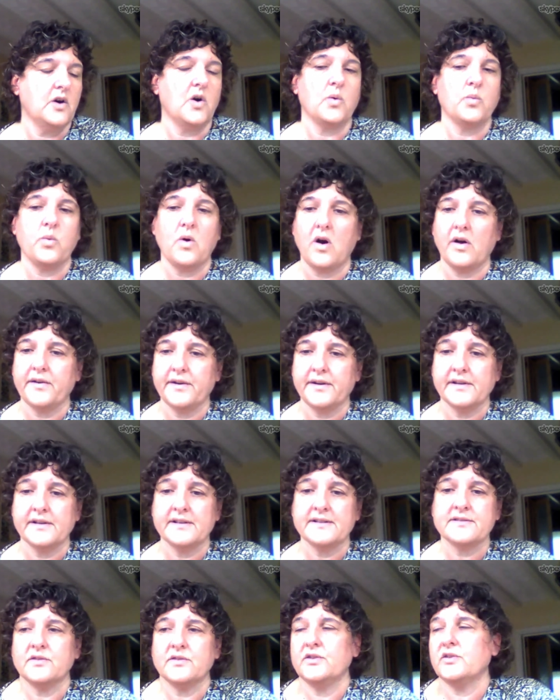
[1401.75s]
or
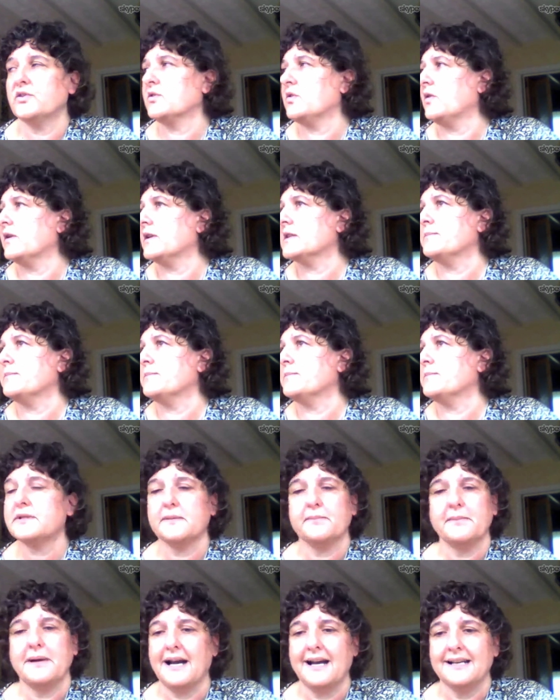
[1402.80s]
oneness, or you could call it the Buddha
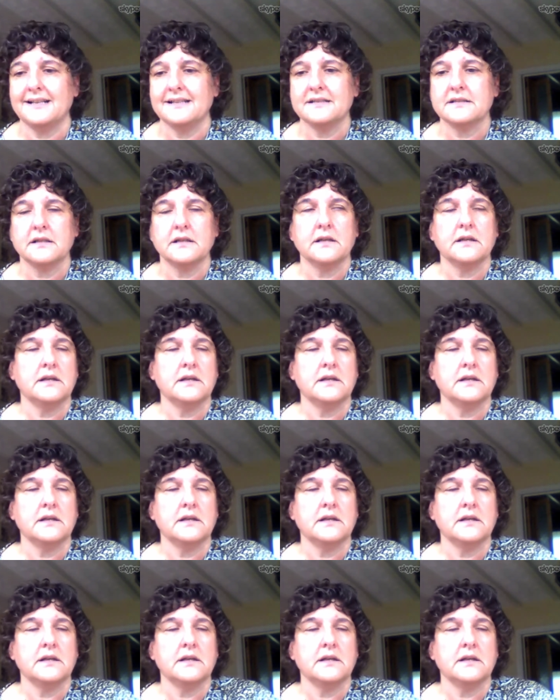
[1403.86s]
mind,